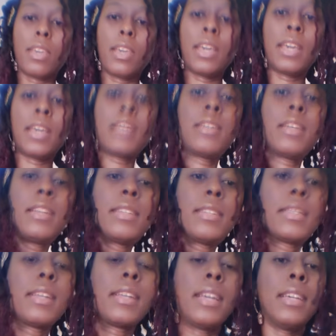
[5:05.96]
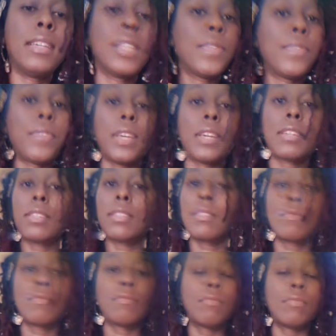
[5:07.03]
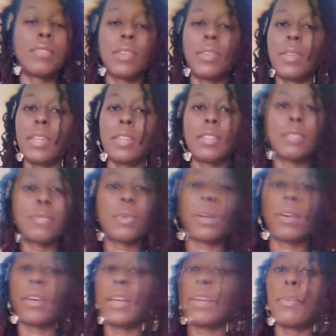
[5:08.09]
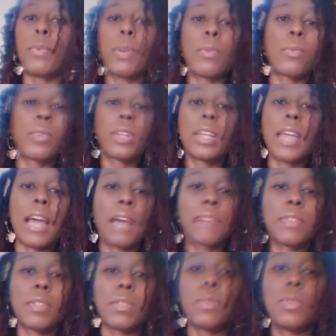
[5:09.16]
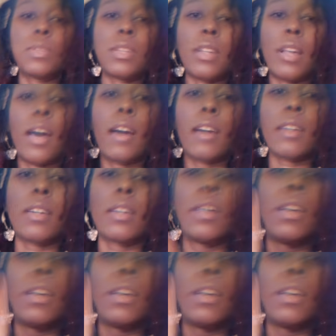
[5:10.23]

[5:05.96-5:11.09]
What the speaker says: And it's an easy fix. No need to worry. You won't really have to lose the lock.